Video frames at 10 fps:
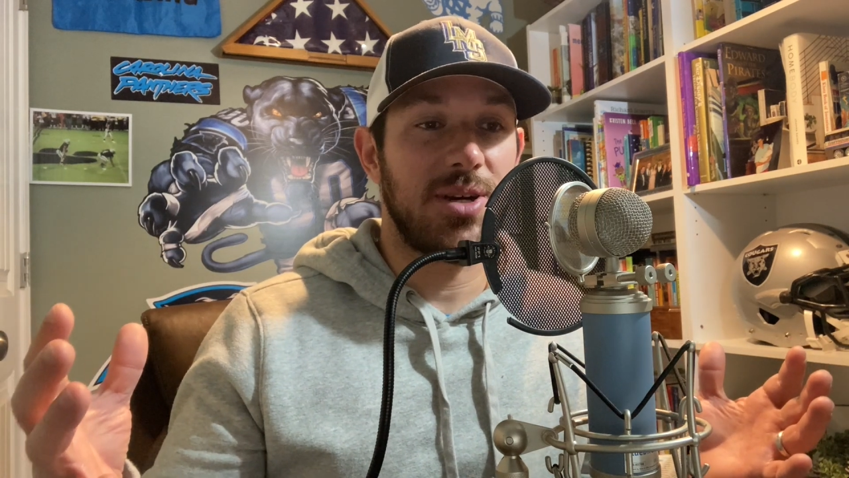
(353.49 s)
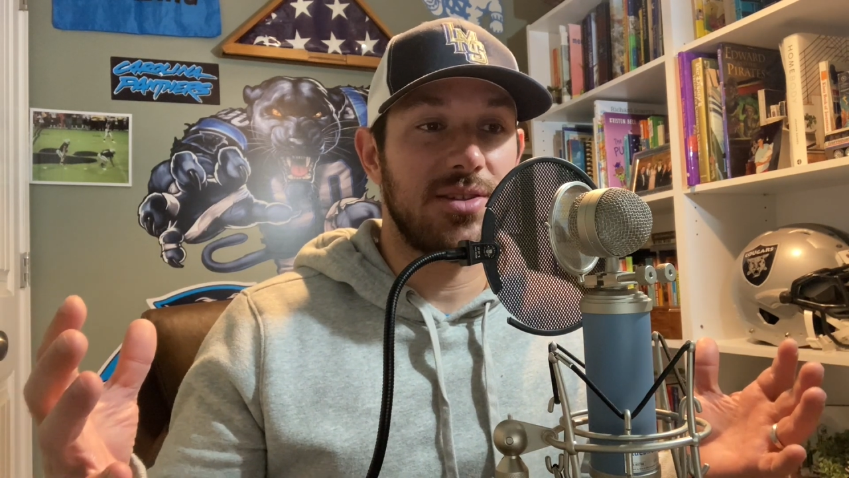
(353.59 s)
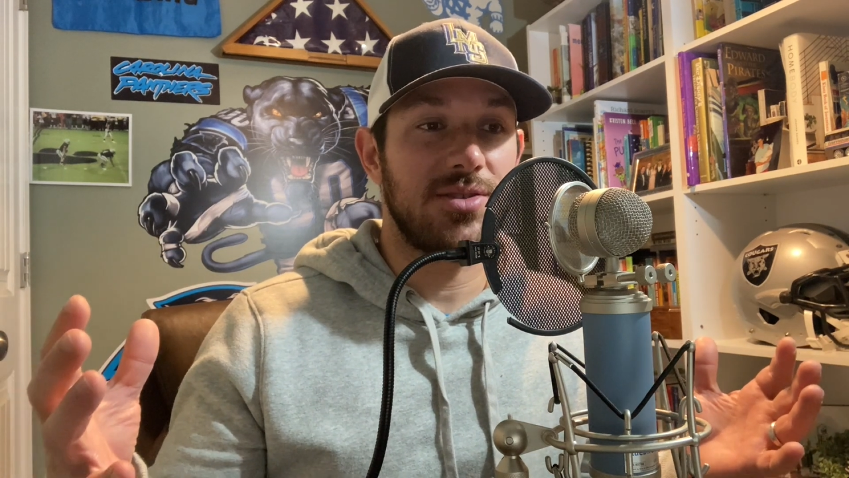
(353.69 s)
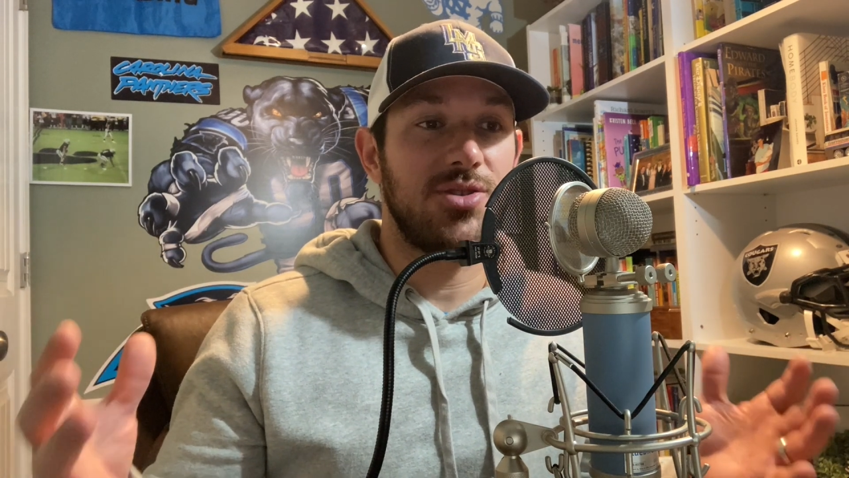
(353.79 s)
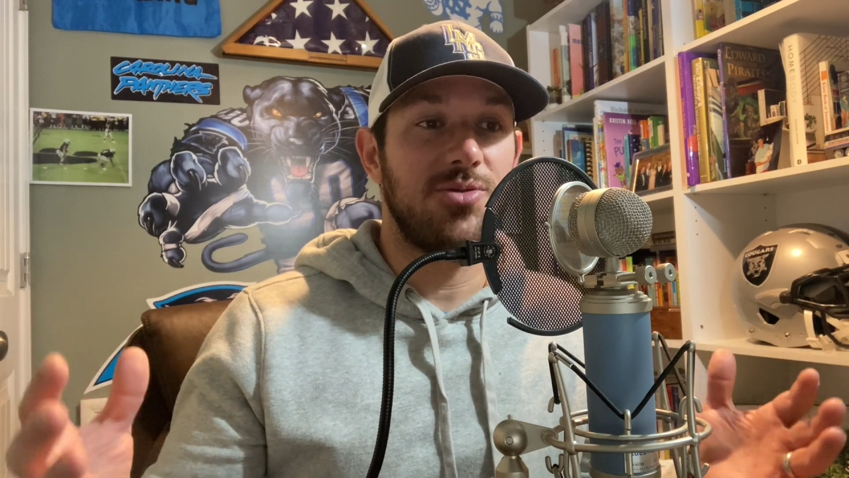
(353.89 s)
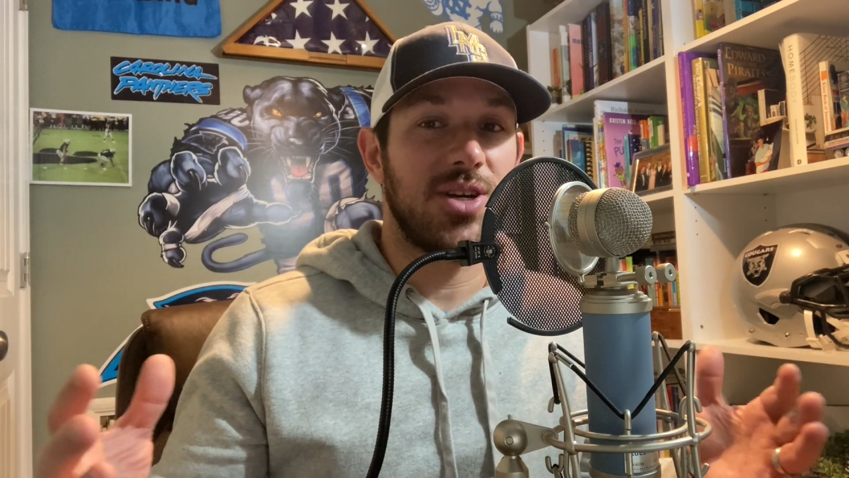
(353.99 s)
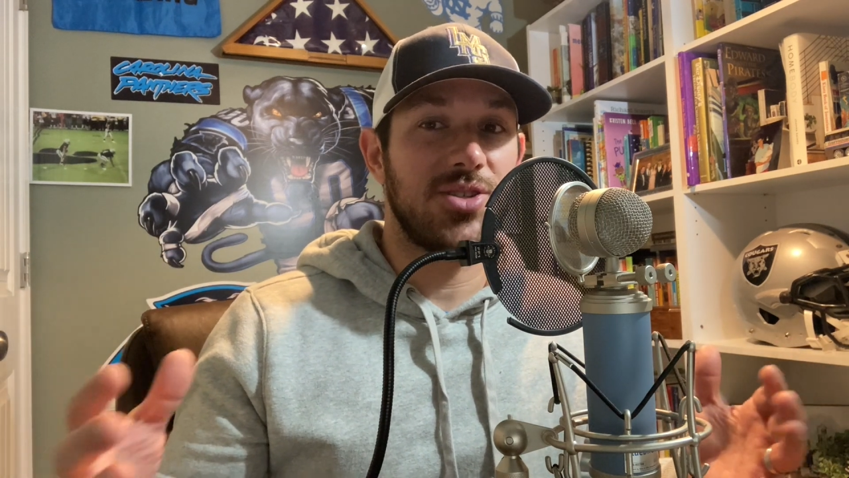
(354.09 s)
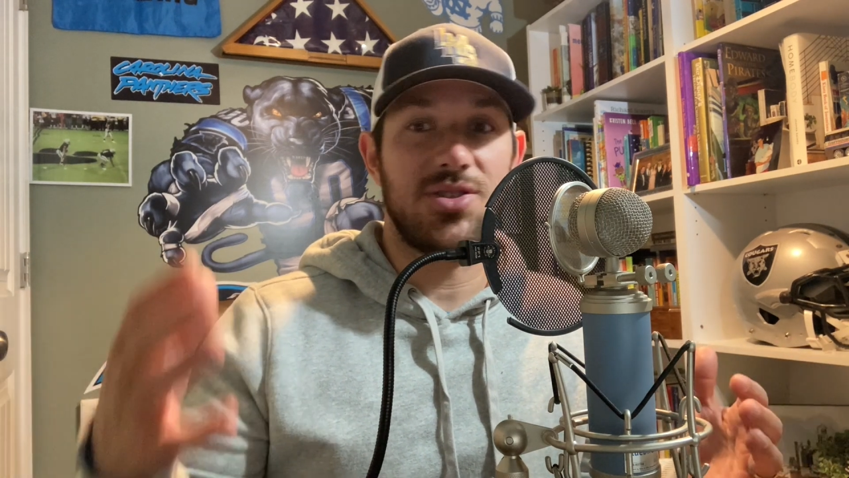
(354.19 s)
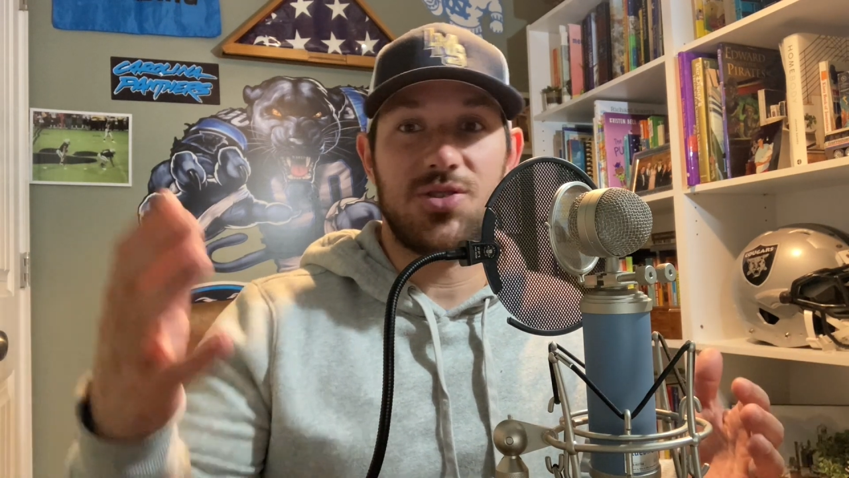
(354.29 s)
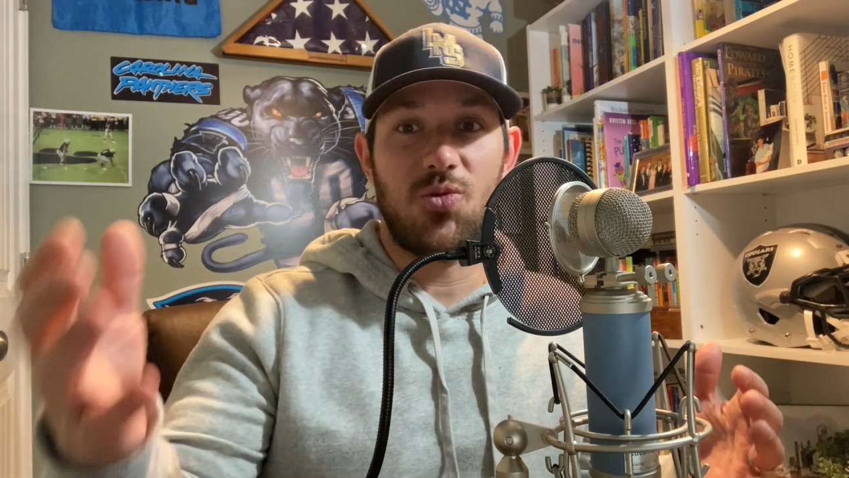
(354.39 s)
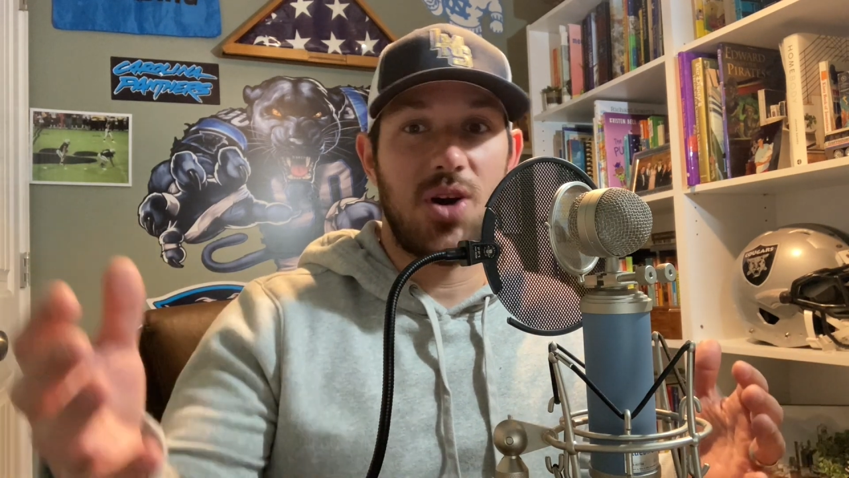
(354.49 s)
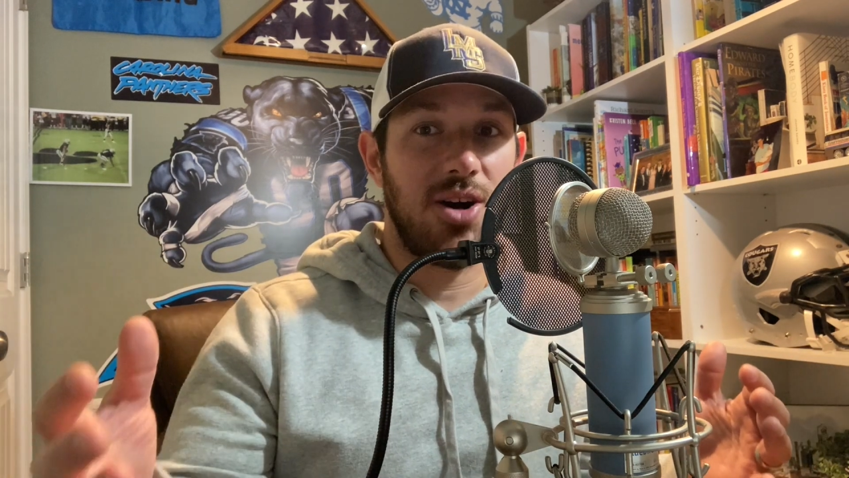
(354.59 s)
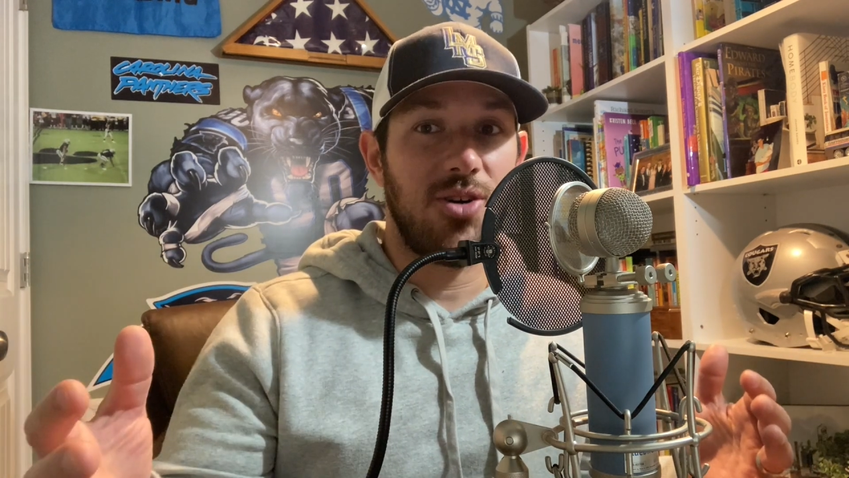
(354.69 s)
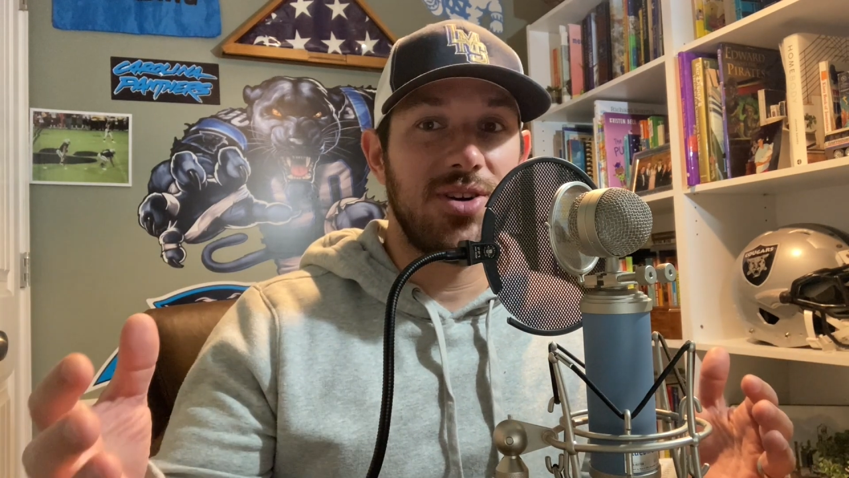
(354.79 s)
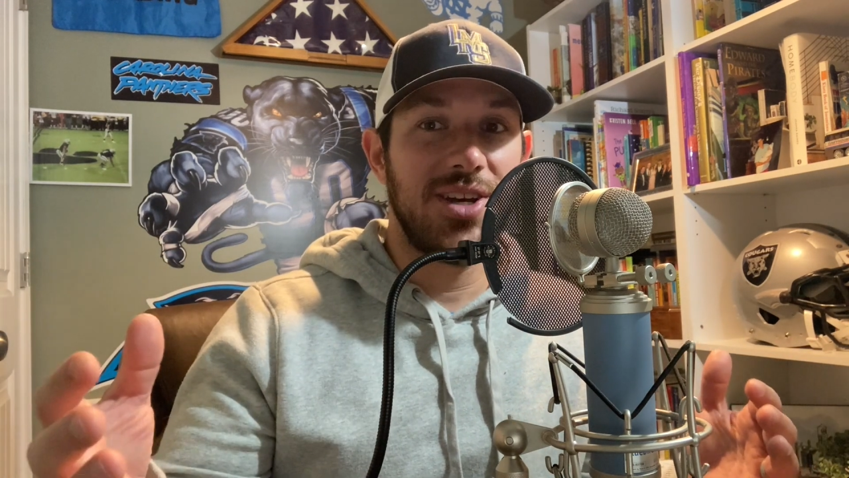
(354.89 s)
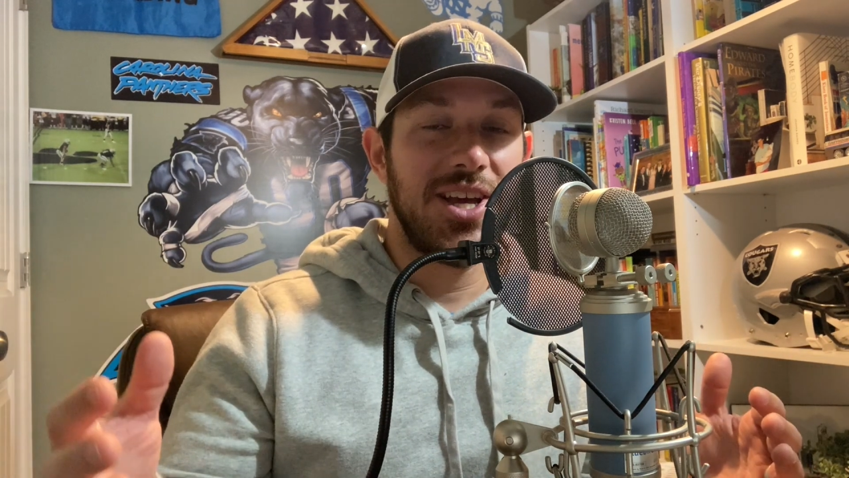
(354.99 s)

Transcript: this too much as well,